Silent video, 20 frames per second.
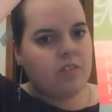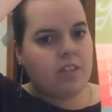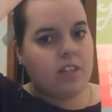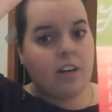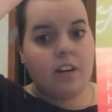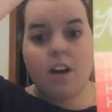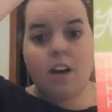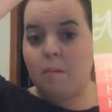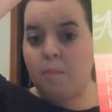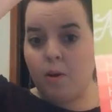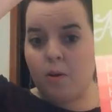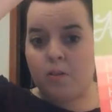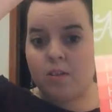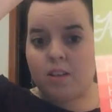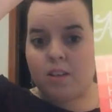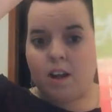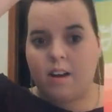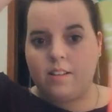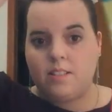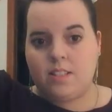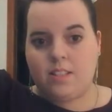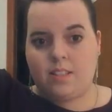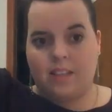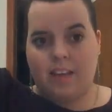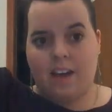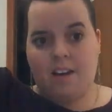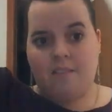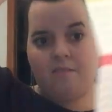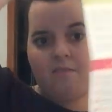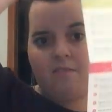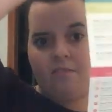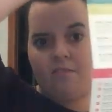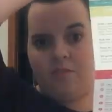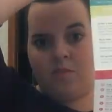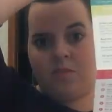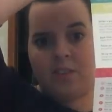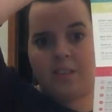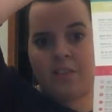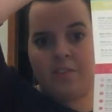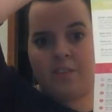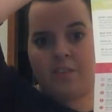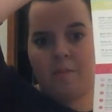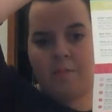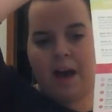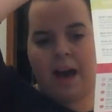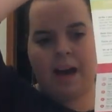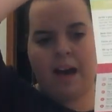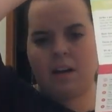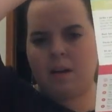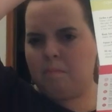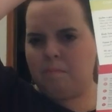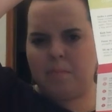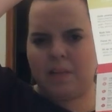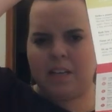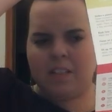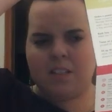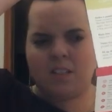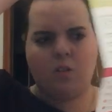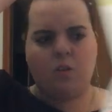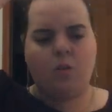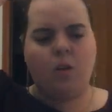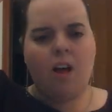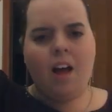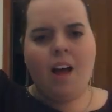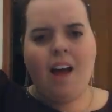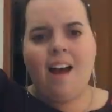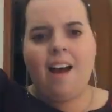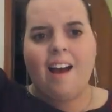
They're not postcards. They have stuff on the back. That's cool.